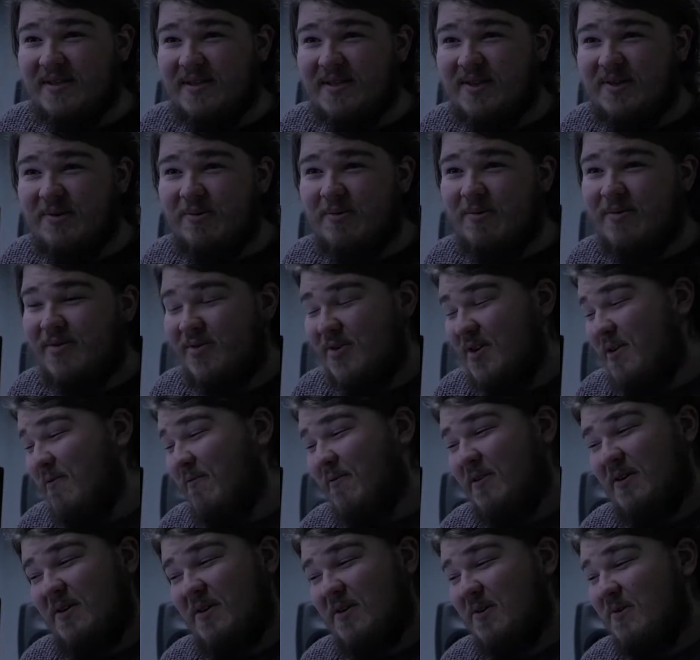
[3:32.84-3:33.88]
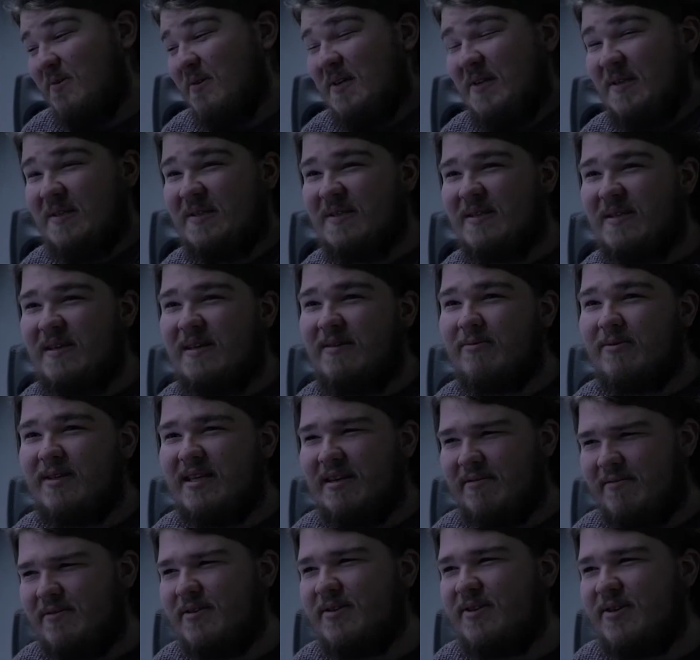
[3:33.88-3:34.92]
2, 3, 4, who knows, like we're
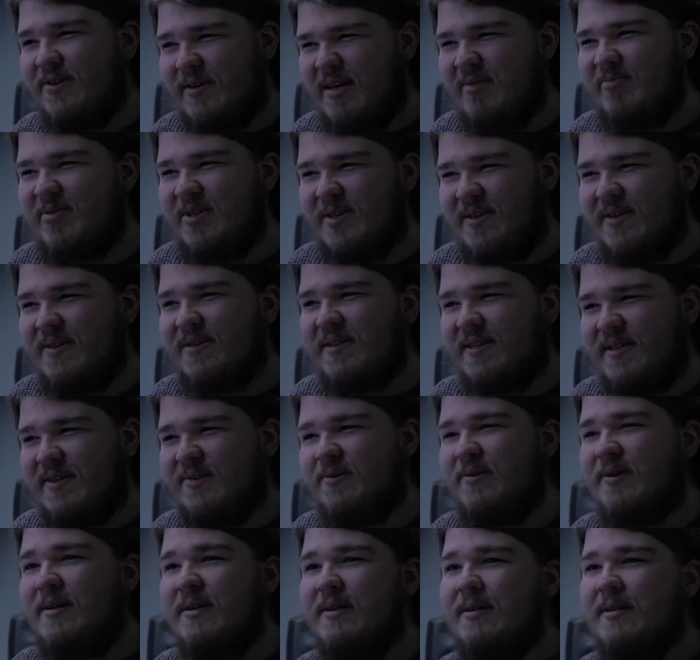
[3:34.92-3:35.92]
definitely doing episode 2.